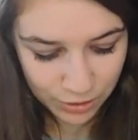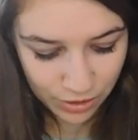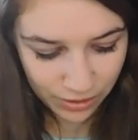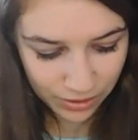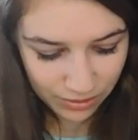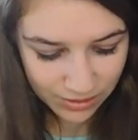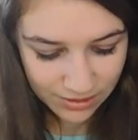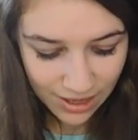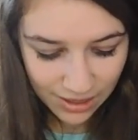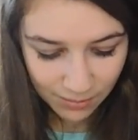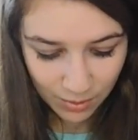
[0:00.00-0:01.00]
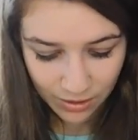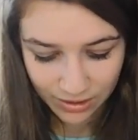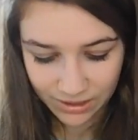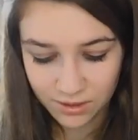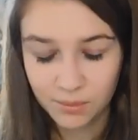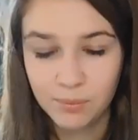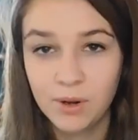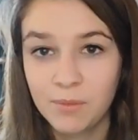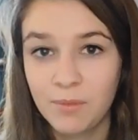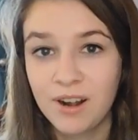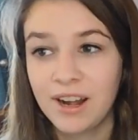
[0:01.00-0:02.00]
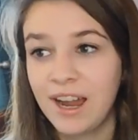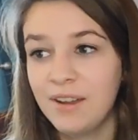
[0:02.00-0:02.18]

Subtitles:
be showing you is not a book, it is a bookmark.